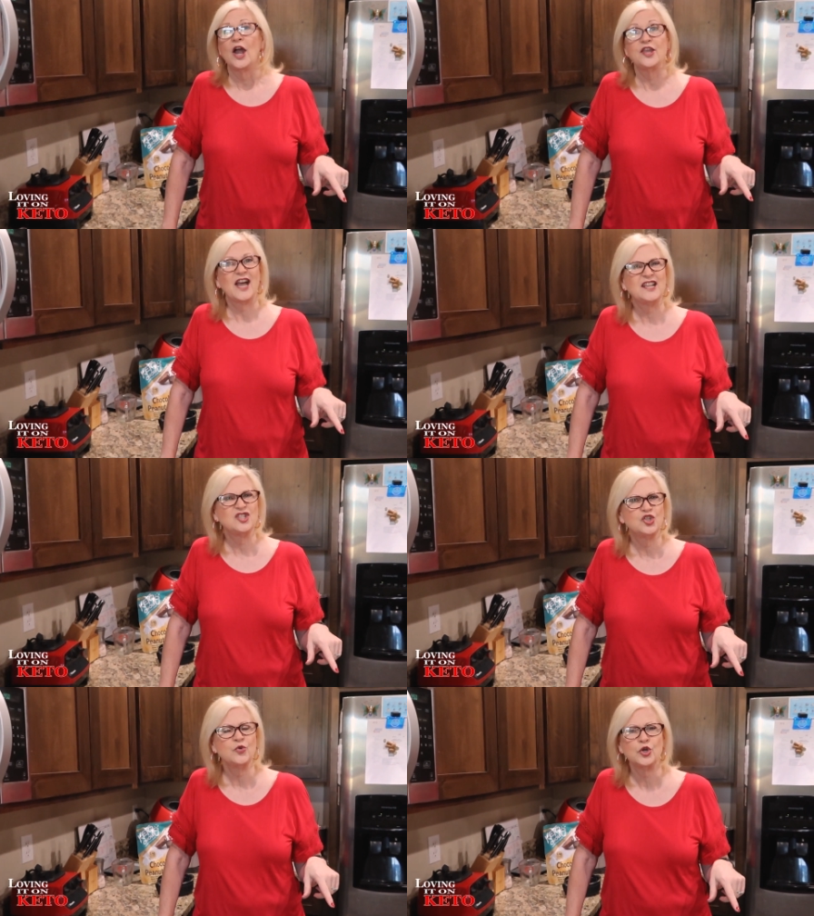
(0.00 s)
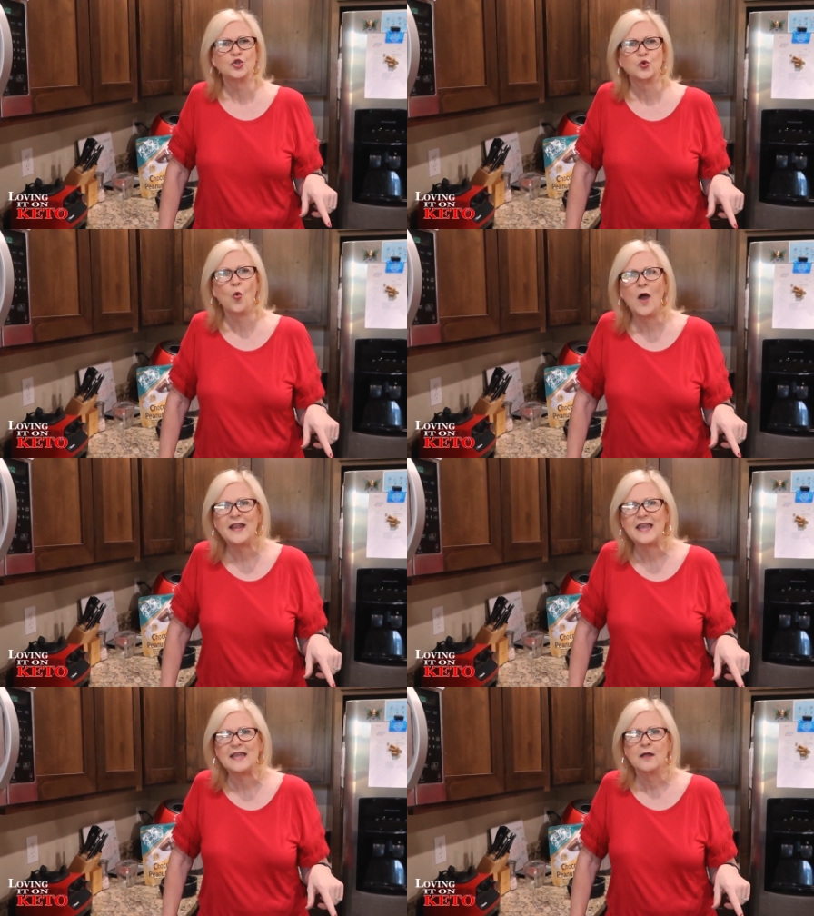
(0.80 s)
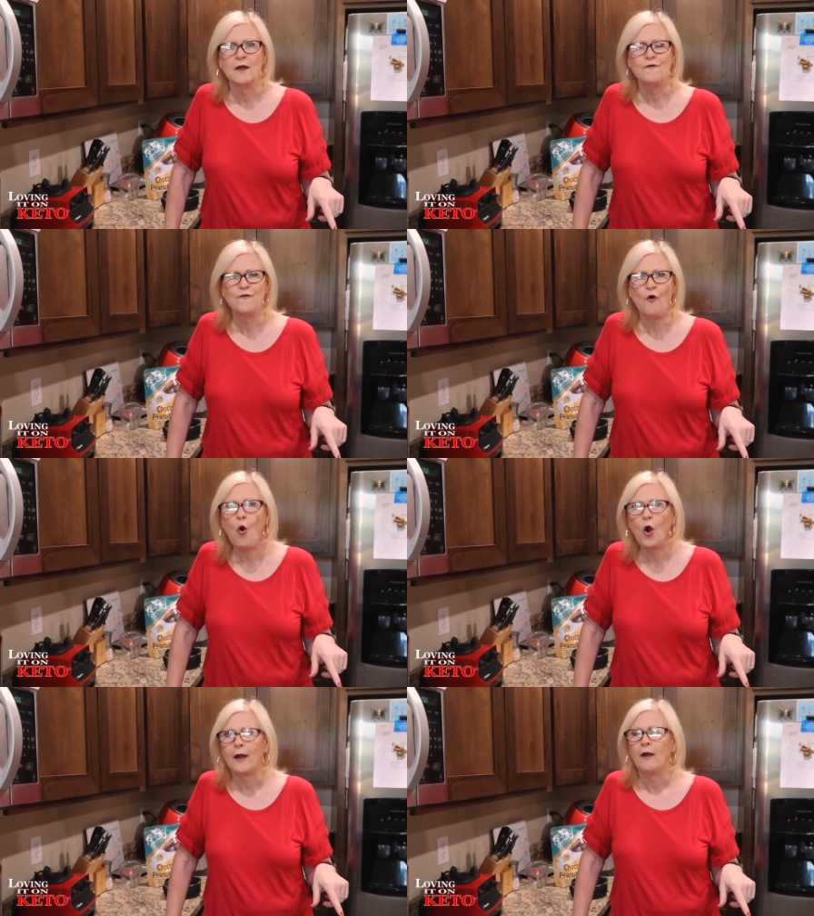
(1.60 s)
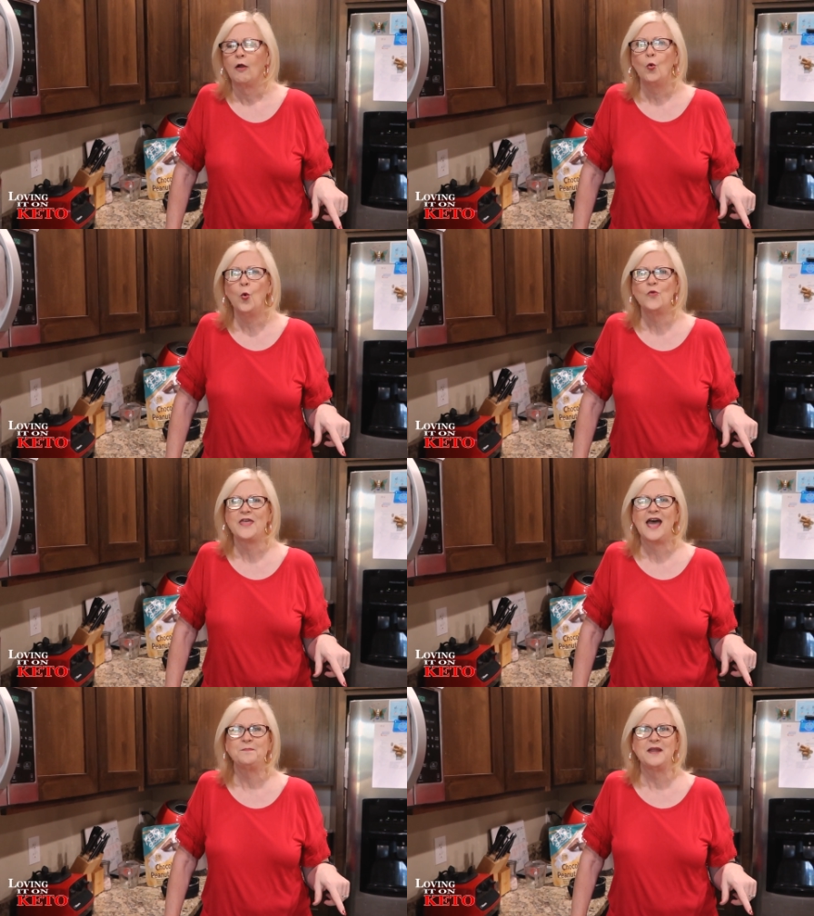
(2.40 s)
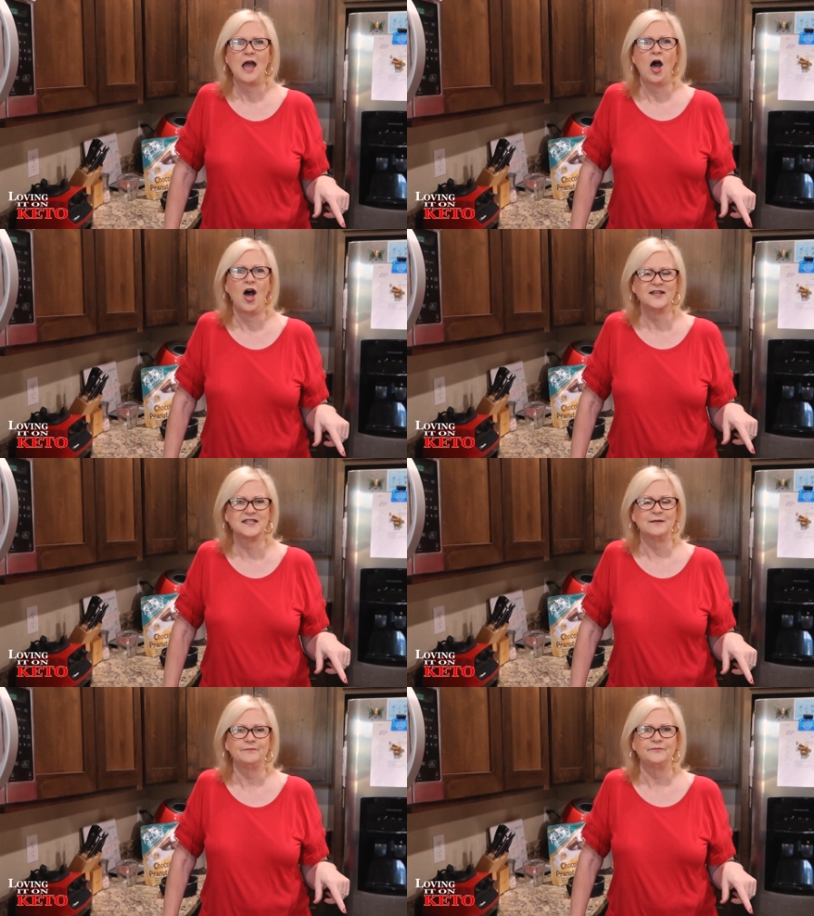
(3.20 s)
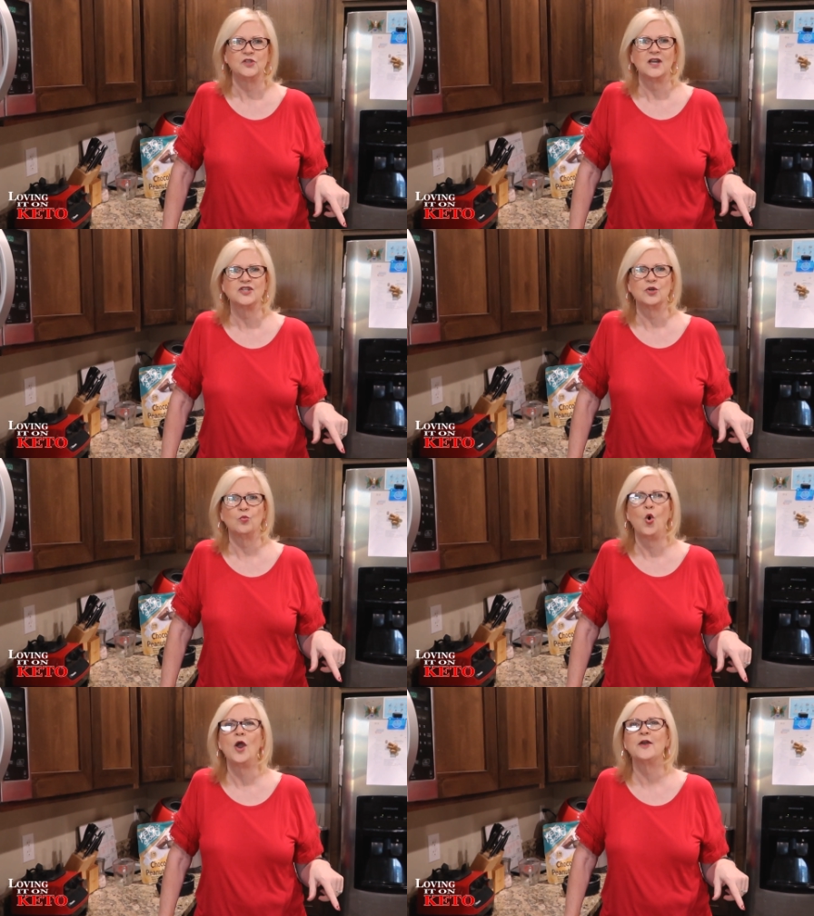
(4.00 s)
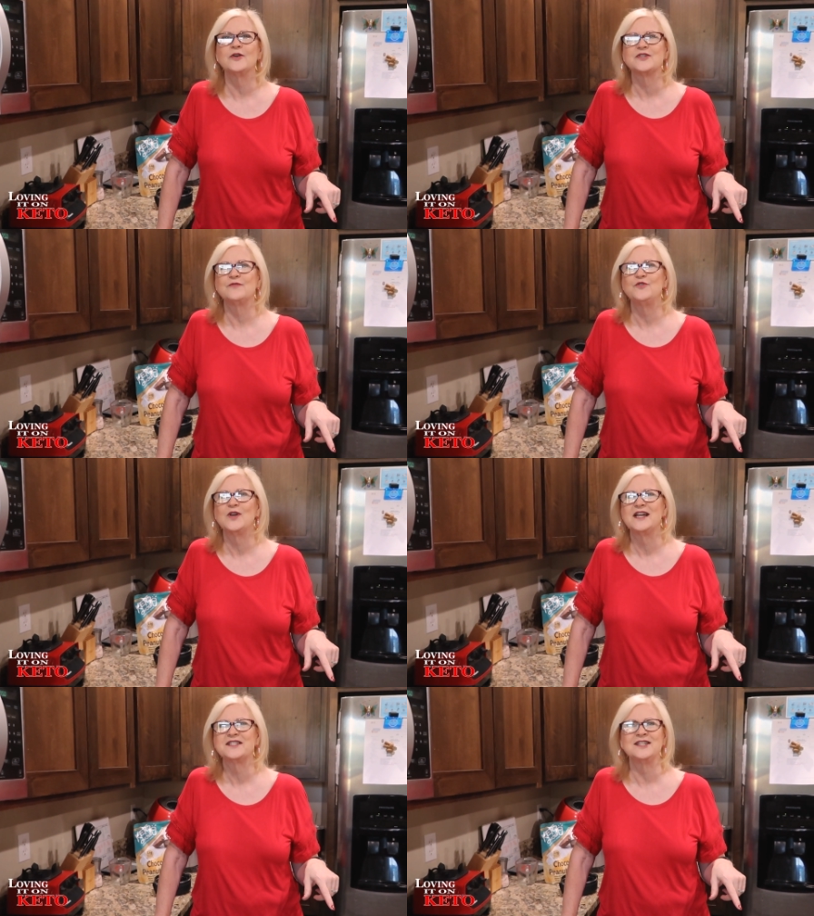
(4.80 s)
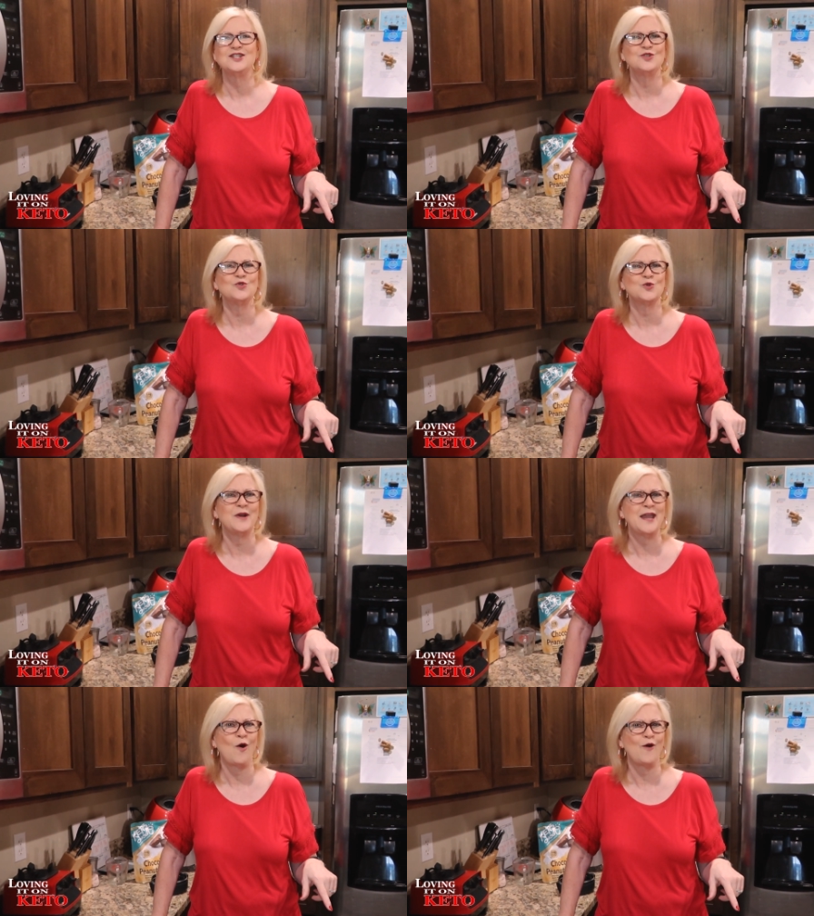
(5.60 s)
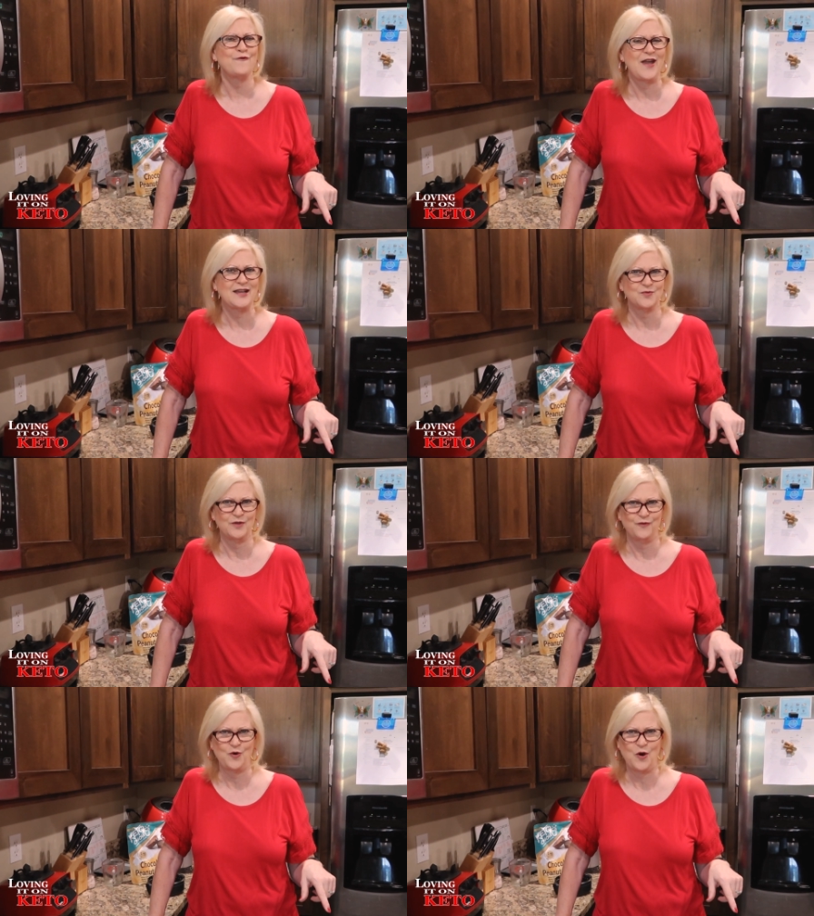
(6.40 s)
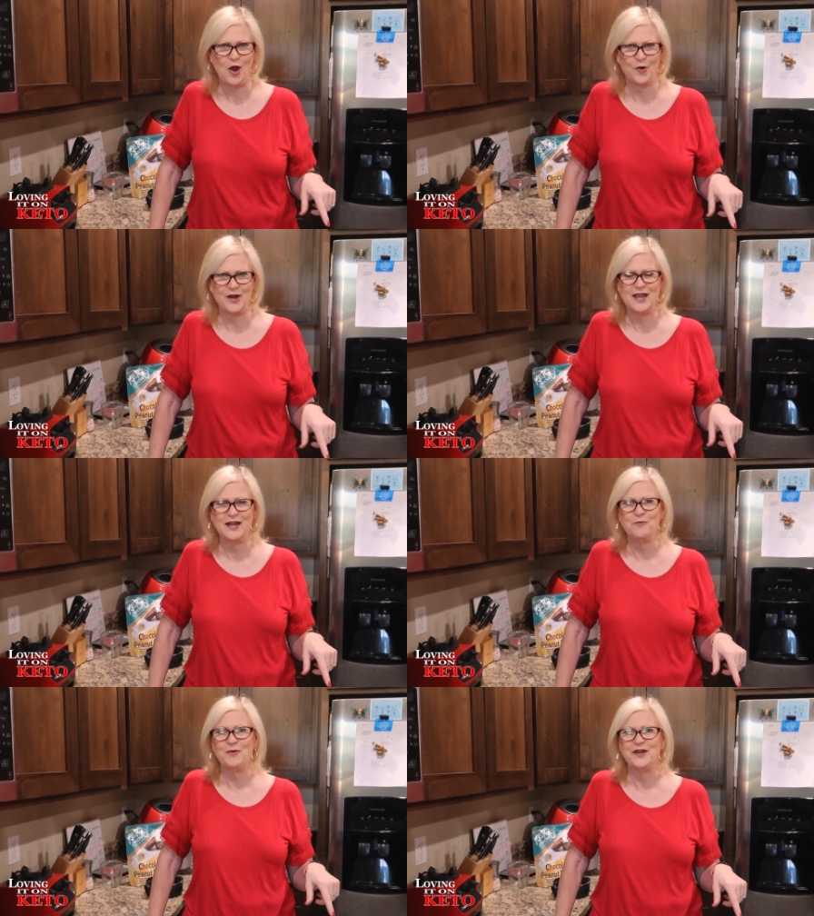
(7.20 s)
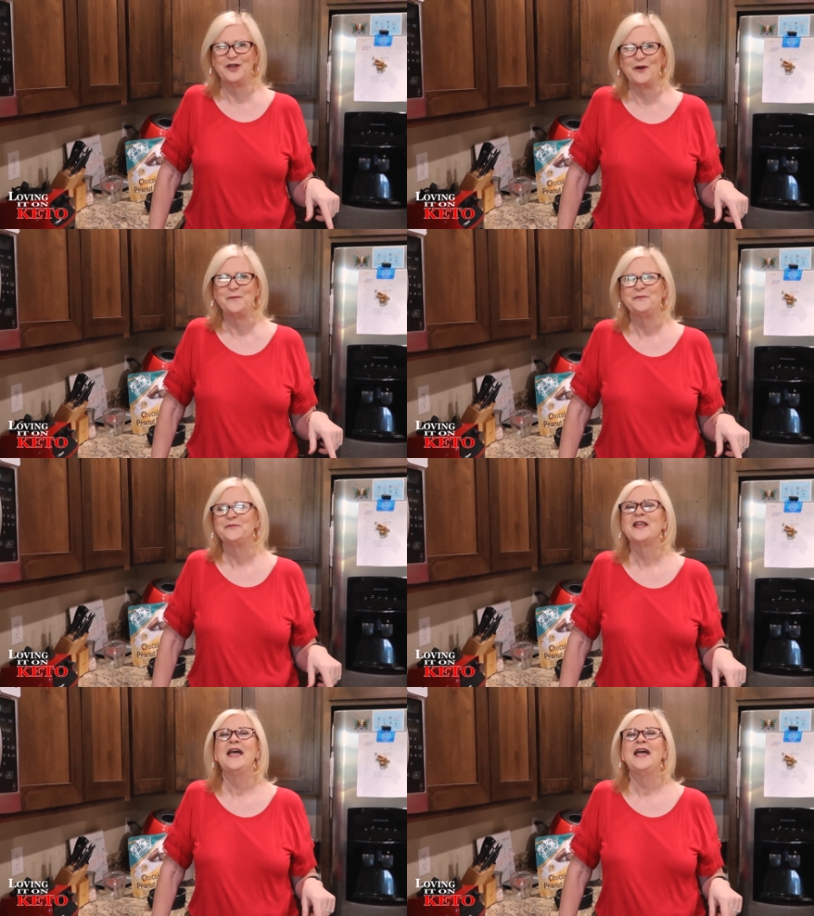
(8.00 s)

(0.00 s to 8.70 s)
Are you guys doing a 24? Ooh, that'd be awesome. I can't you guys are warriors. If you guys can do 20 hour fast with four hour eating window.